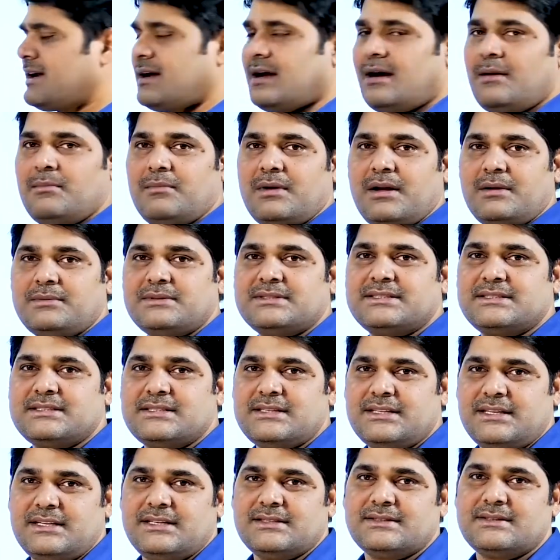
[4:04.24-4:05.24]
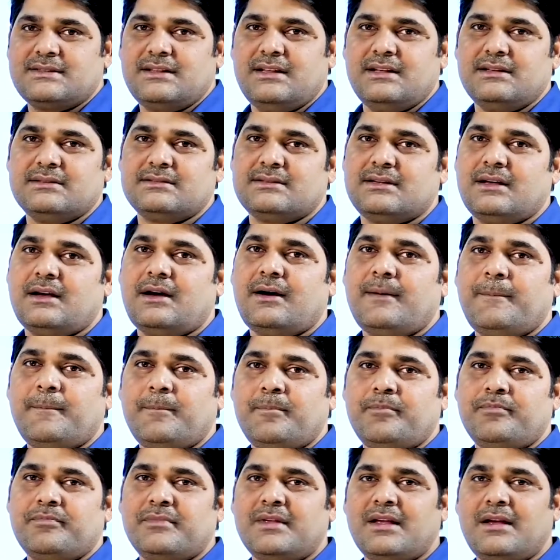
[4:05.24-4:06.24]
come and sees this,
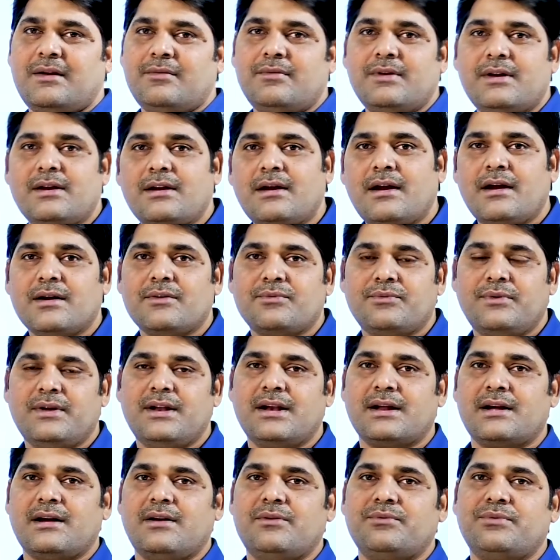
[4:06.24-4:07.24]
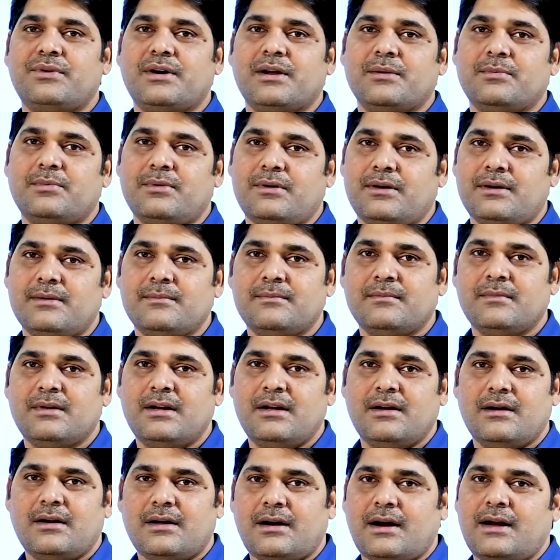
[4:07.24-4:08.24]
he will not feel comfortable.
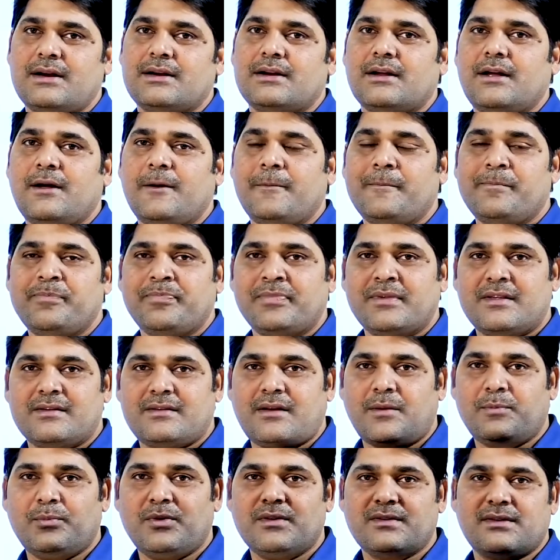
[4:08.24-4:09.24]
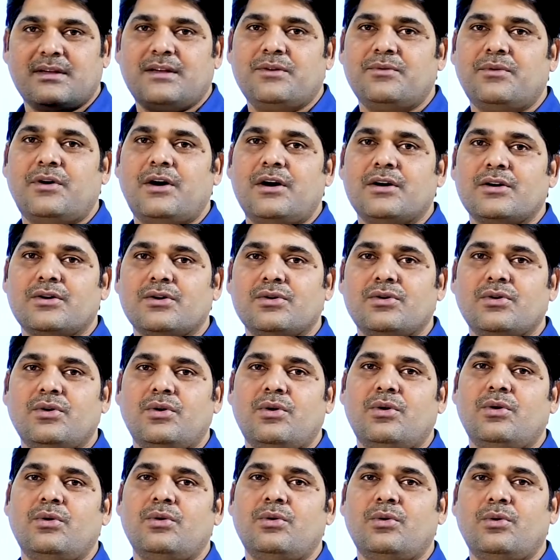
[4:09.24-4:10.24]
Right now, suppose he want to
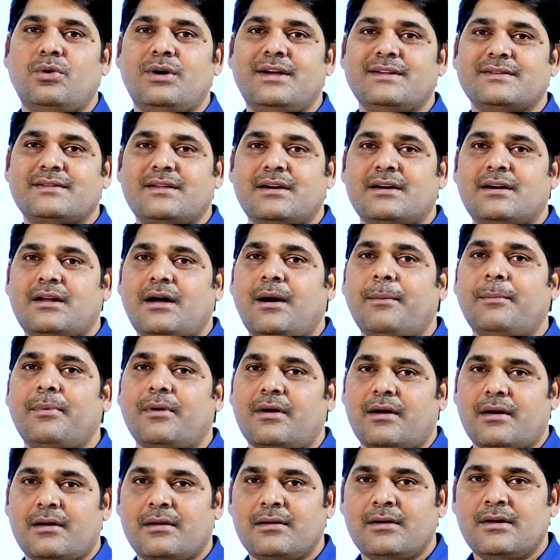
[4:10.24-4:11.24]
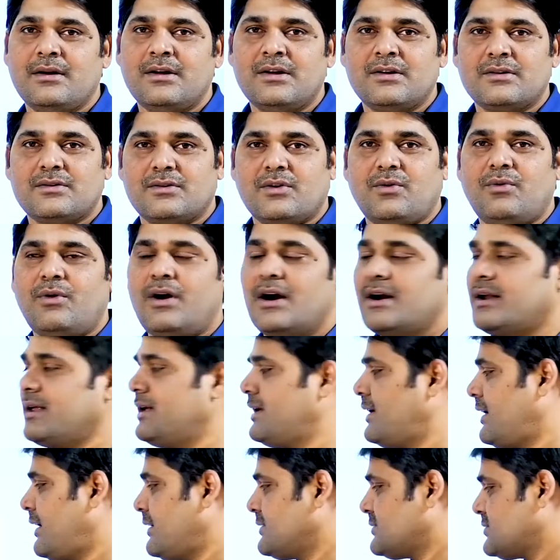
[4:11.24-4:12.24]
know who is the topper. So what he
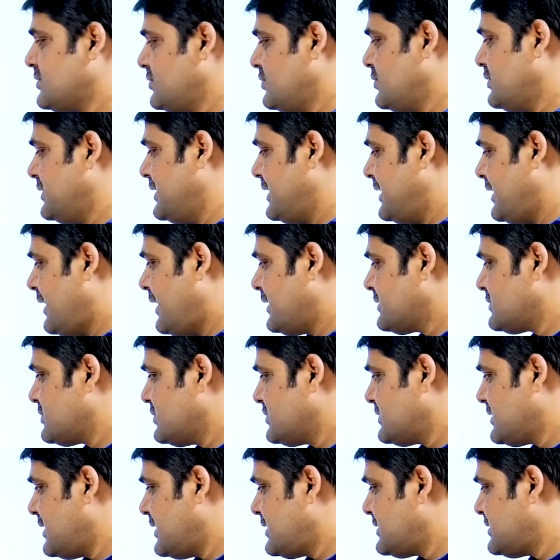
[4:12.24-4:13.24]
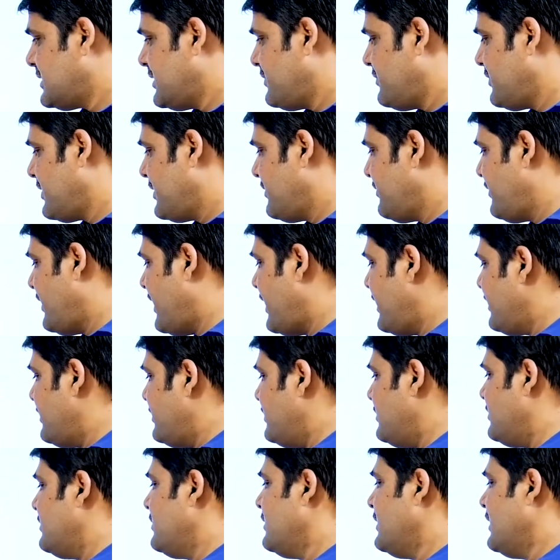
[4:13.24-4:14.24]
has to do, he has to search every
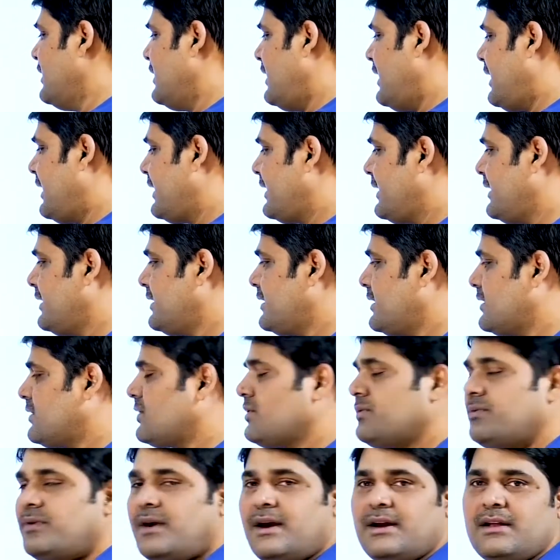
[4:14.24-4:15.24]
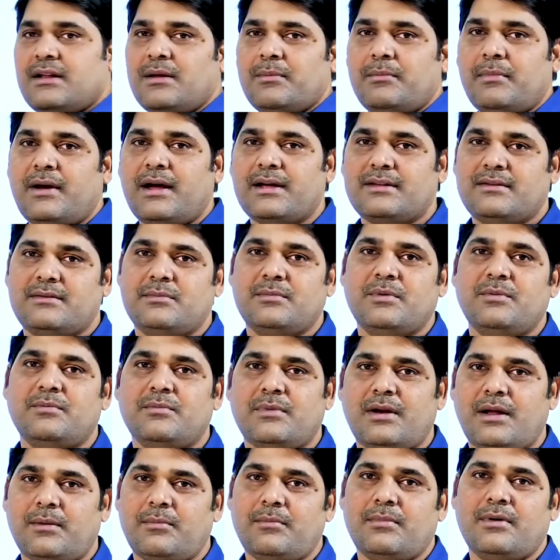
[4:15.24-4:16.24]
value and he need to find the
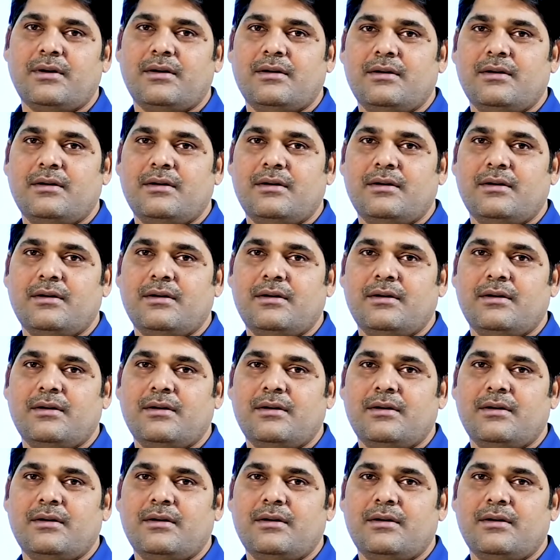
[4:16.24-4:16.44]
maximum number.